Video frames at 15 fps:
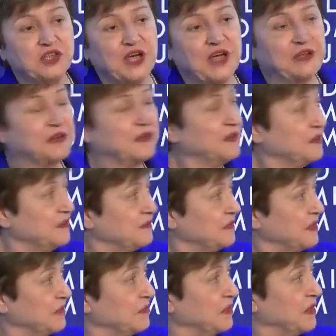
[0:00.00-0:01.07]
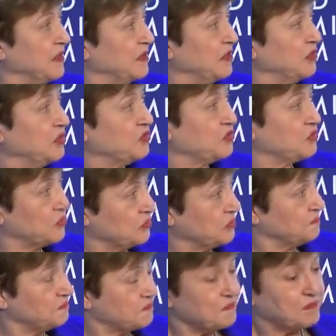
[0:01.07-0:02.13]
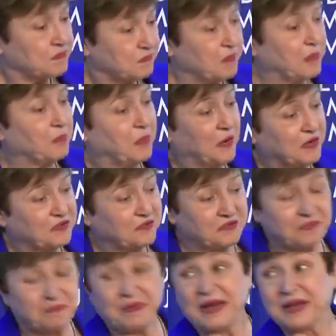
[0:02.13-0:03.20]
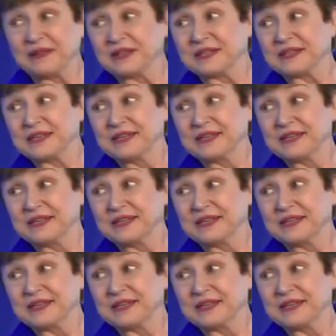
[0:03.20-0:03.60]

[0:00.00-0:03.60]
China the ability to be part of the pilot.